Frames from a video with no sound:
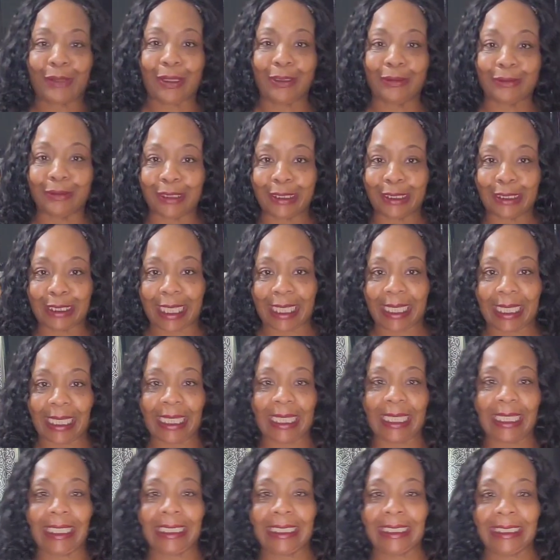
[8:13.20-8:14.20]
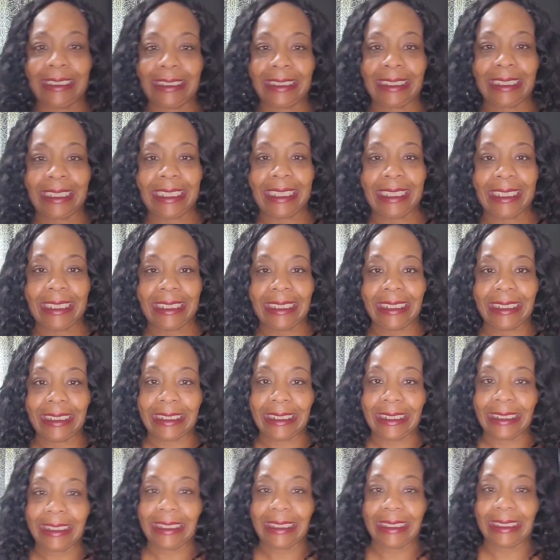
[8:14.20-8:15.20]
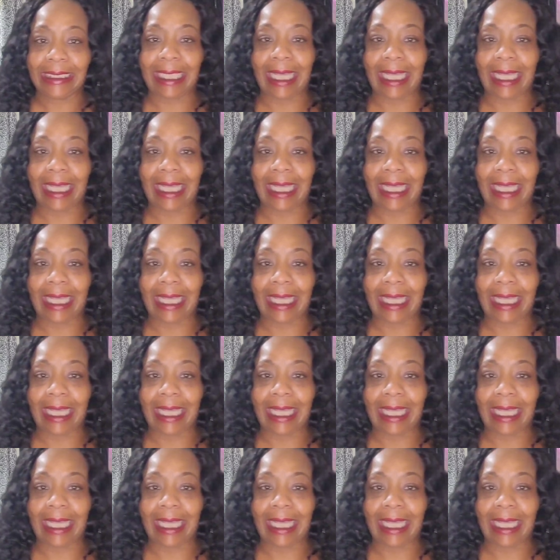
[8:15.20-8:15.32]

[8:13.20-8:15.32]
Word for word: crocheted and knitted and